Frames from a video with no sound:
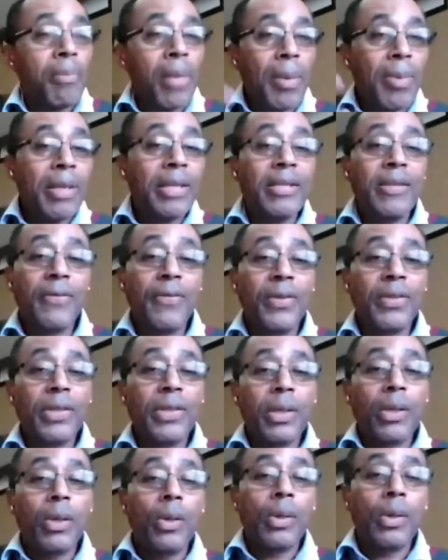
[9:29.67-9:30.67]
Maybe it's a
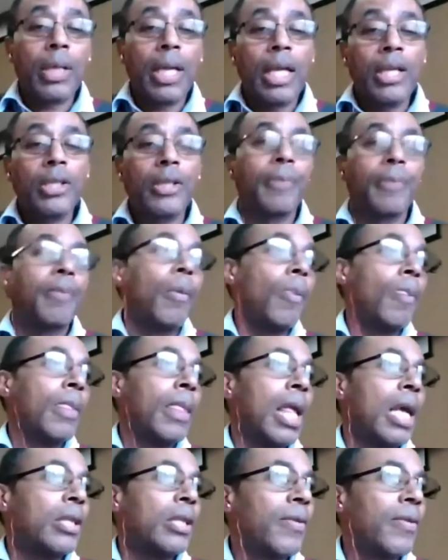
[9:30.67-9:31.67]
physical location.
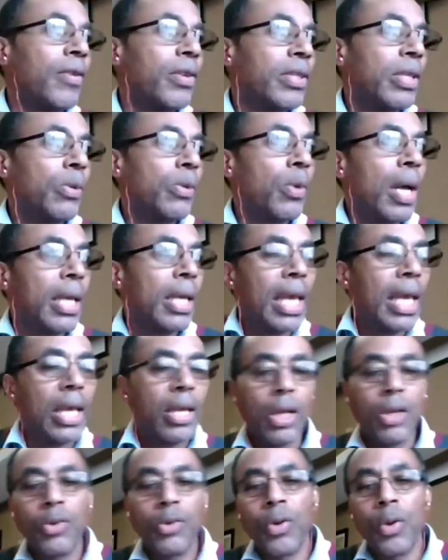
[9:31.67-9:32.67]
Now, some of you are saying, well, I
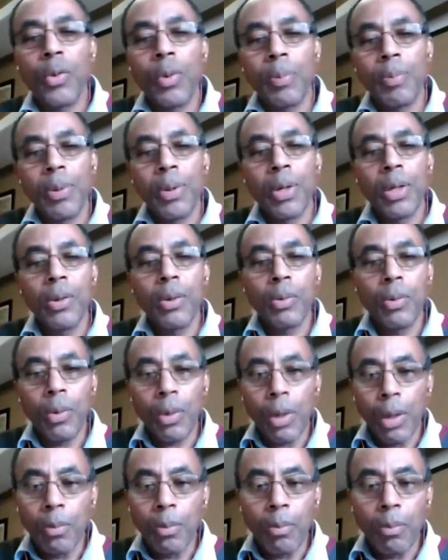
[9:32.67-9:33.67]
can't control what building
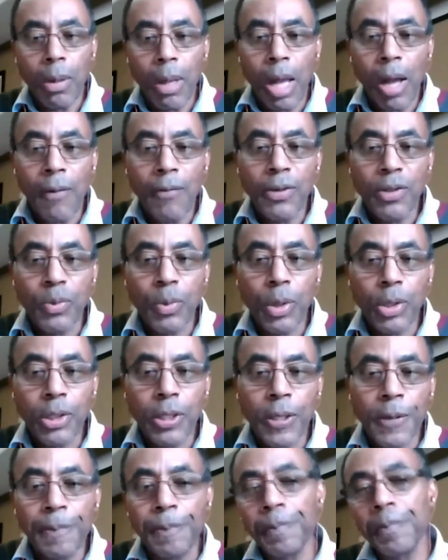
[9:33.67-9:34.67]
an office
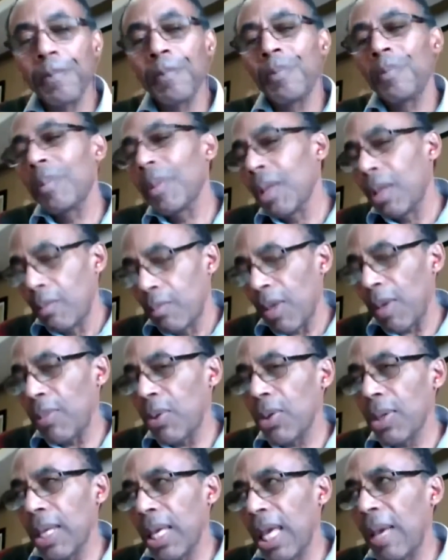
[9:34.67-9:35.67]
works in.
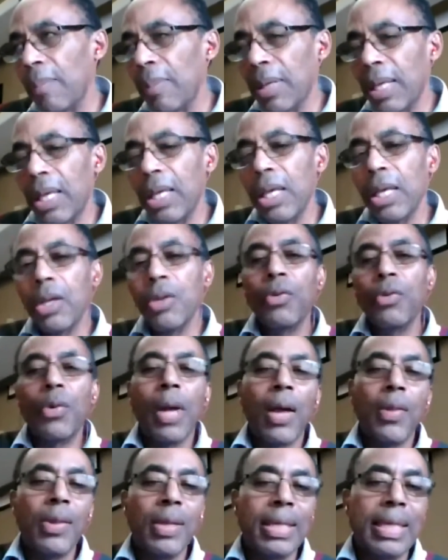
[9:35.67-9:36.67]
Maybe you can, but can you
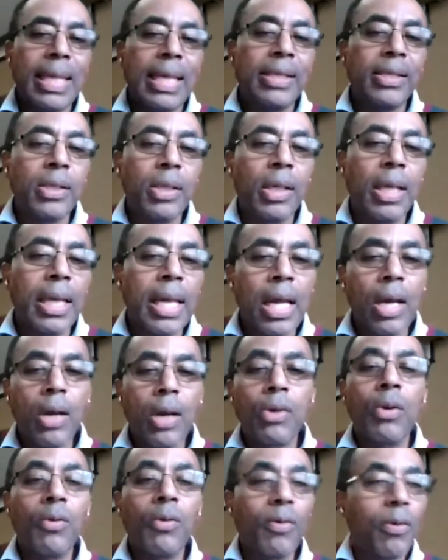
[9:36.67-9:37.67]
control how the desks lay out
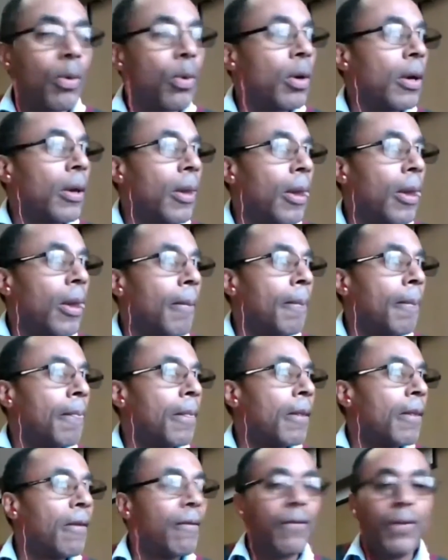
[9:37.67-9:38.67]
on your floor?
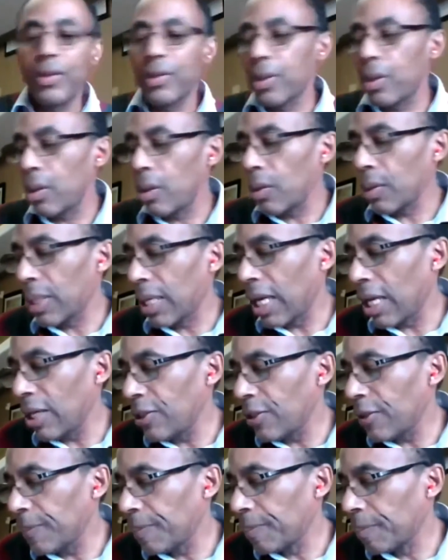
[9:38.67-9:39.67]
The physical
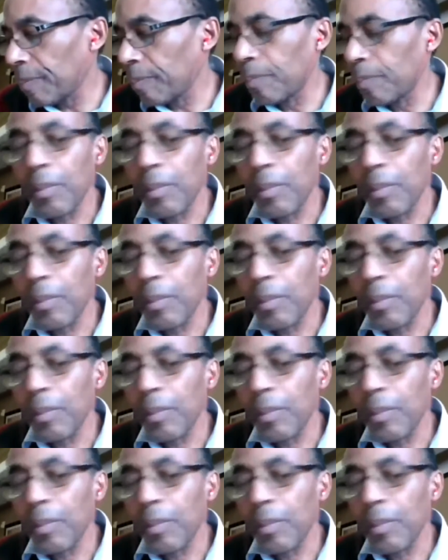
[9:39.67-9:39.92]
location.